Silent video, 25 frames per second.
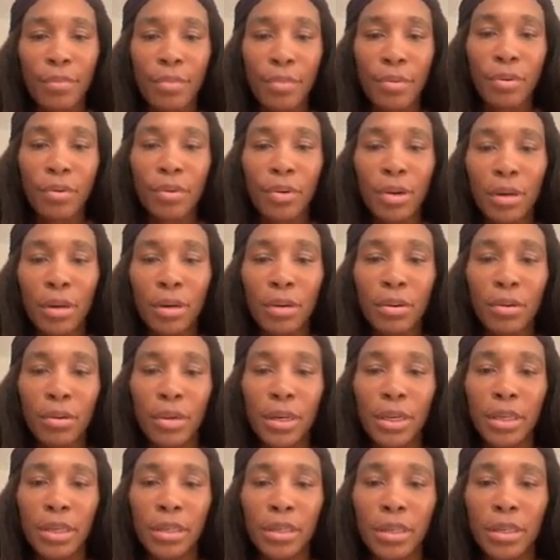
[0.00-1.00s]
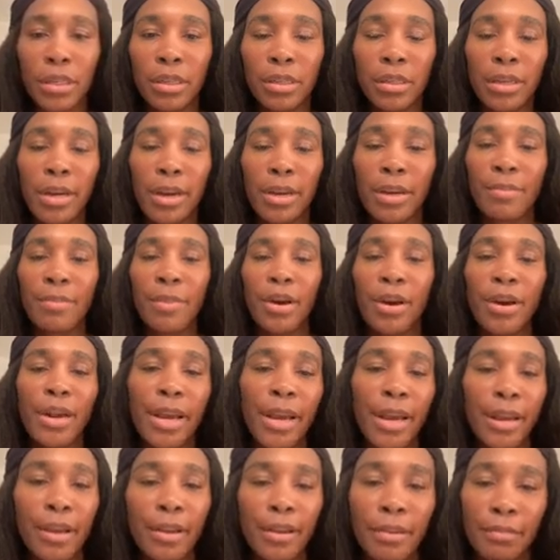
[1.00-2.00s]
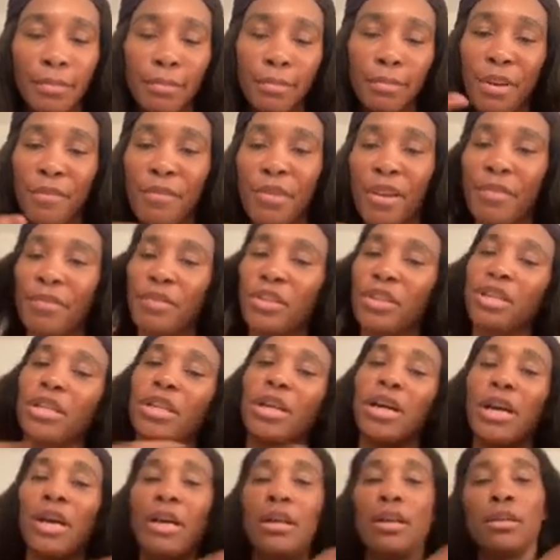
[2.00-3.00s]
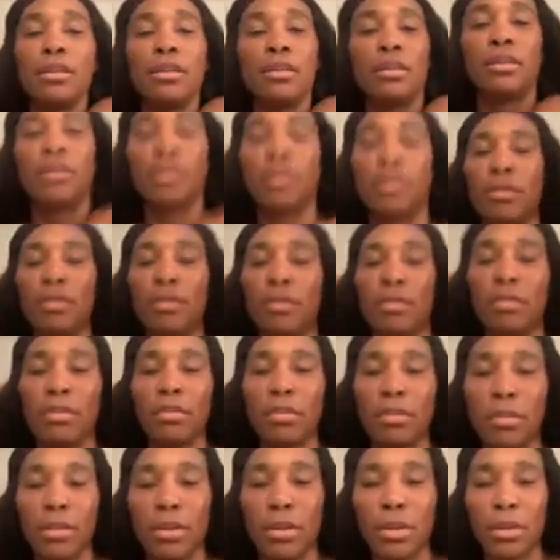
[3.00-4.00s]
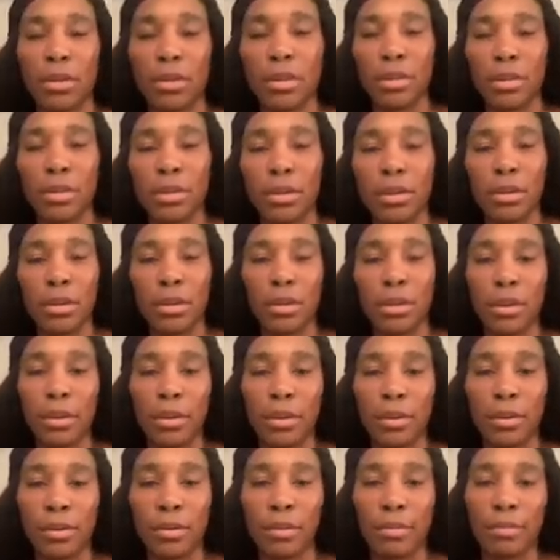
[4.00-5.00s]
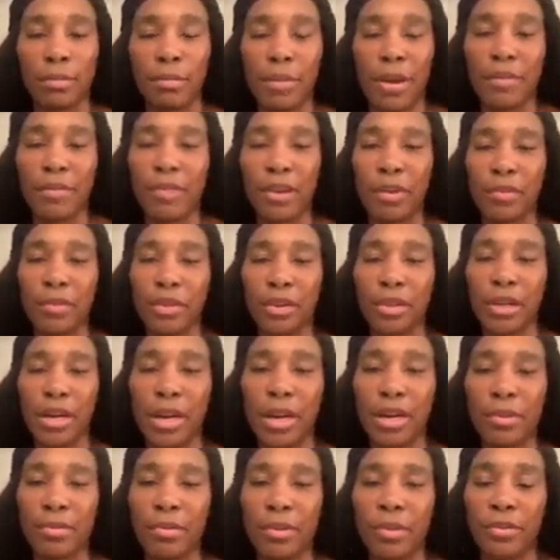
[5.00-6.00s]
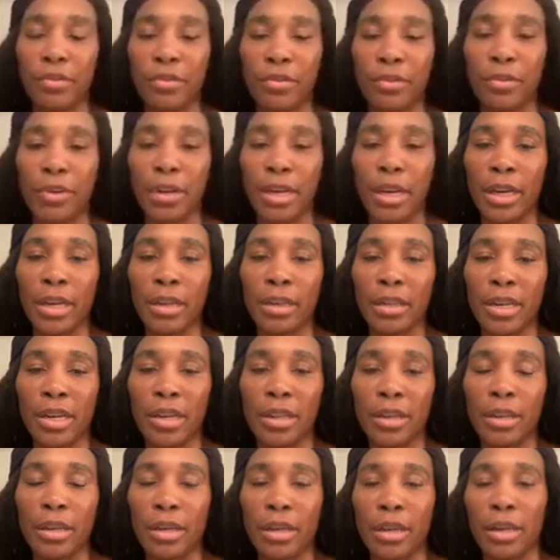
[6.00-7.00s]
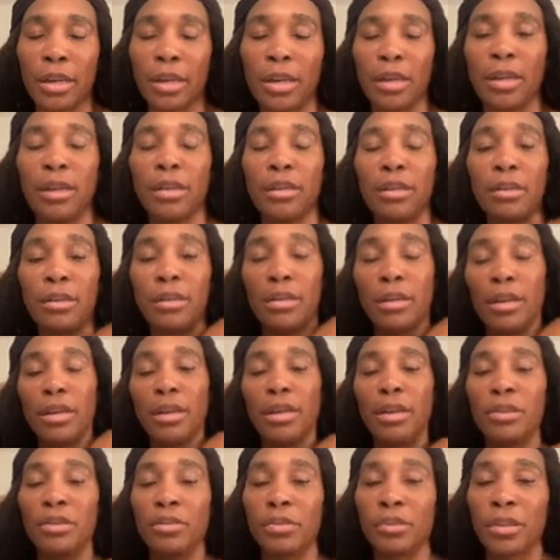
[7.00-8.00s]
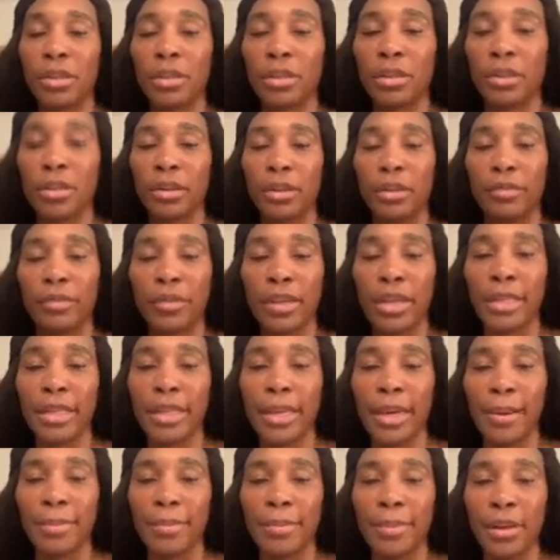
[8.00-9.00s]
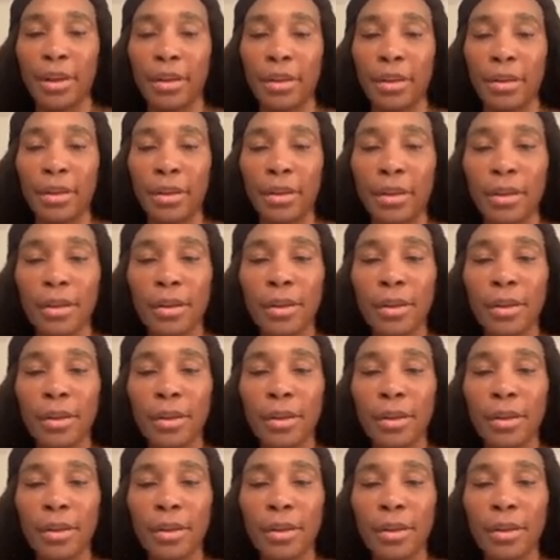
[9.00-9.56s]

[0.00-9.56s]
More questions. Already at my favorite shot. So my favorite shot is my forehand down line and any sort of serve that's happening.